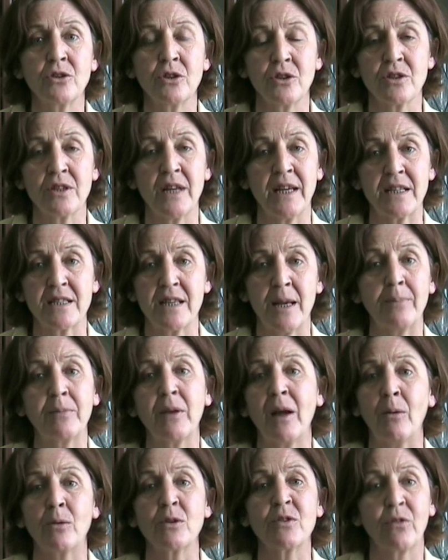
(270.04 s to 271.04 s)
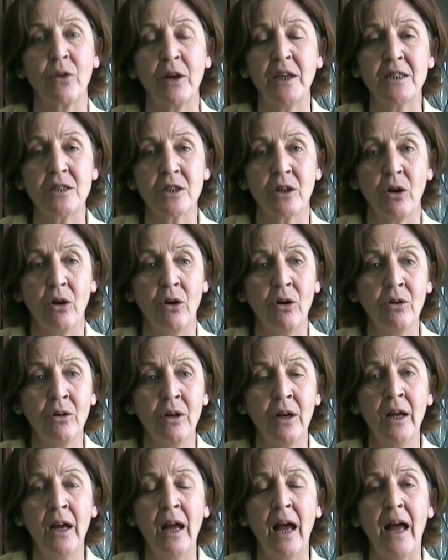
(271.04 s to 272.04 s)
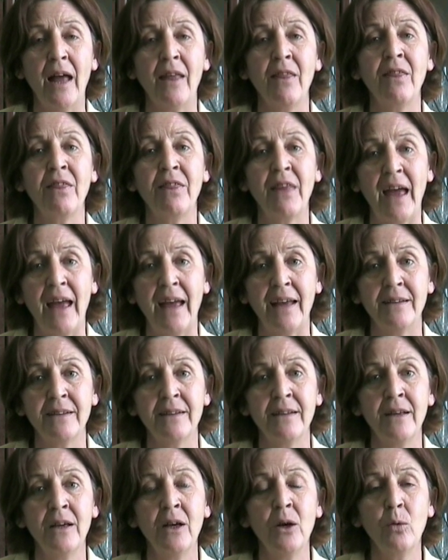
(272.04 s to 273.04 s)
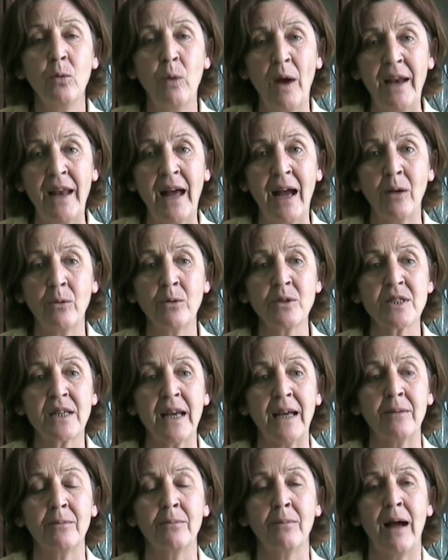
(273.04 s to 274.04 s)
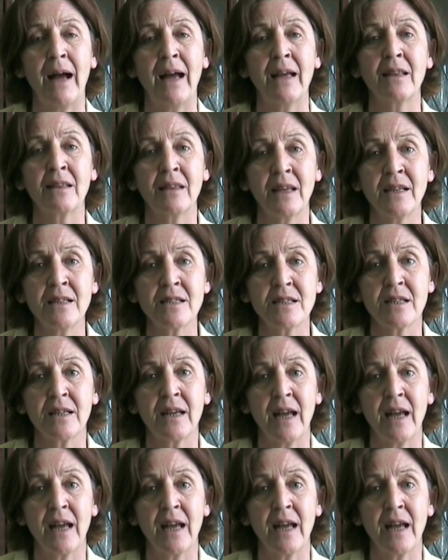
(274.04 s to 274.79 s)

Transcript: Just except that I was free to go. And then when I was getting my things